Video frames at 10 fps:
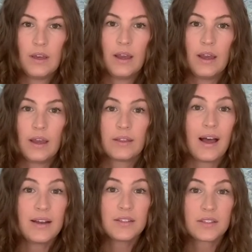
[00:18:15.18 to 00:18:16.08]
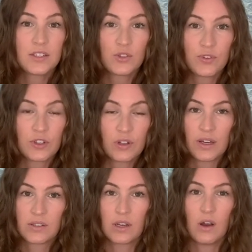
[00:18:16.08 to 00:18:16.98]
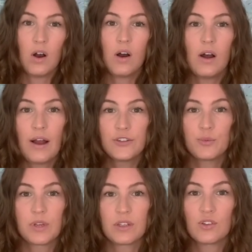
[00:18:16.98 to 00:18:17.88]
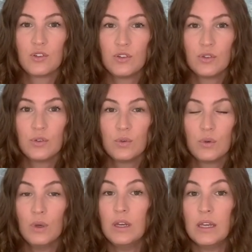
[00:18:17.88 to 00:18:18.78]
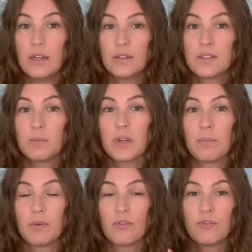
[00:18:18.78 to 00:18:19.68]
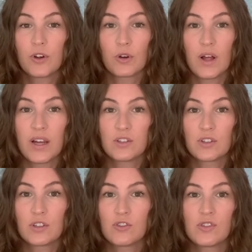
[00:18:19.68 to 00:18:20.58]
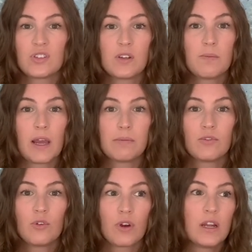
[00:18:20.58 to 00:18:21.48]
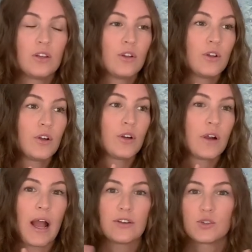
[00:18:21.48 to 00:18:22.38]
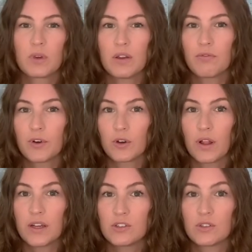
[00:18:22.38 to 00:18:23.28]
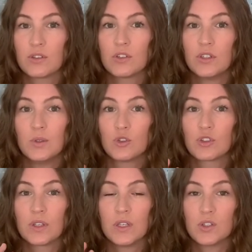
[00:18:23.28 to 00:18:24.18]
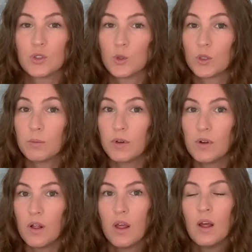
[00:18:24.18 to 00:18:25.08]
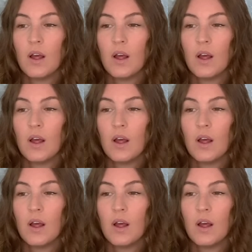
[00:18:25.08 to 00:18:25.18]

And last is fertilizing. All houseplants do need some type of fertilizer, just some type of granular houseplant fertilizer is usually suitable.